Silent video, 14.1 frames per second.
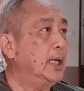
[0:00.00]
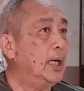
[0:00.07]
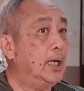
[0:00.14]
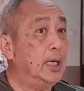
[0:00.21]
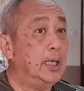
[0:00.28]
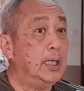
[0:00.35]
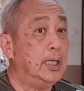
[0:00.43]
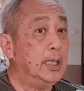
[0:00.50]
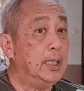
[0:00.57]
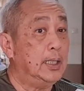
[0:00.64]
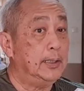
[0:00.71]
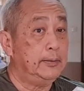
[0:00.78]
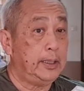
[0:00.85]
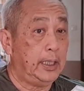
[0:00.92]

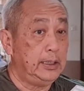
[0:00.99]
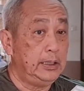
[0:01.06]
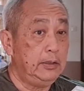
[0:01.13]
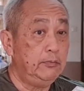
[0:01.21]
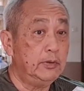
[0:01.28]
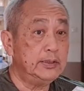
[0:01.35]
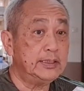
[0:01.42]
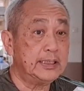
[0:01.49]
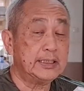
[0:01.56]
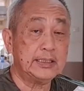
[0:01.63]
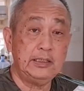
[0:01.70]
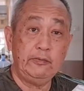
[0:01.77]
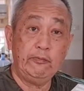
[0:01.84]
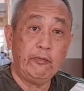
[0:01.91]
and even
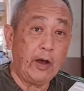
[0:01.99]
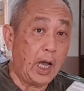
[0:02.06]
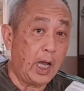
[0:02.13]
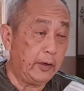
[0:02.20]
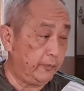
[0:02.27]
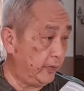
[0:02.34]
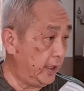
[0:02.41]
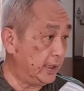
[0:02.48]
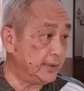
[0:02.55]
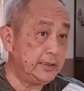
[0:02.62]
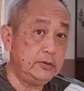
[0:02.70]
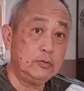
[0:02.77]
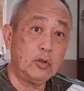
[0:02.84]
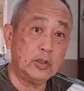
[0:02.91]
65, they are
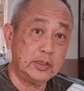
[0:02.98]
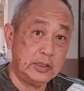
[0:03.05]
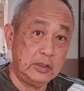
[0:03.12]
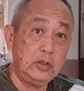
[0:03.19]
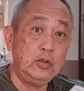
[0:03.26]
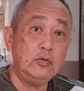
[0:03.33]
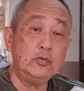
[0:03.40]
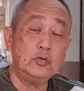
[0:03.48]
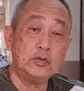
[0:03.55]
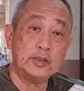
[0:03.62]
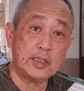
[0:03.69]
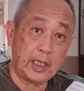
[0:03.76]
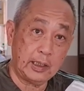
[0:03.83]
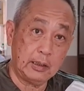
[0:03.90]
still continue to
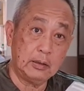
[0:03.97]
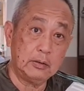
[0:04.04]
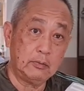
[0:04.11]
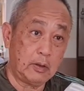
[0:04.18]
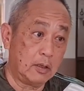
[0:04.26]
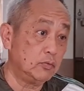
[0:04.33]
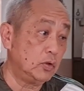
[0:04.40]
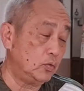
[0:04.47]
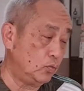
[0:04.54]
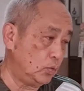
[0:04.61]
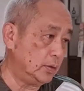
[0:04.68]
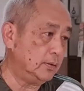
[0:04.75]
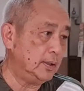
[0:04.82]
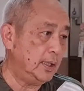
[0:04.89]
cycle around the
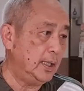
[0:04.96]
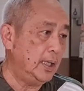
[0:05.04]
world.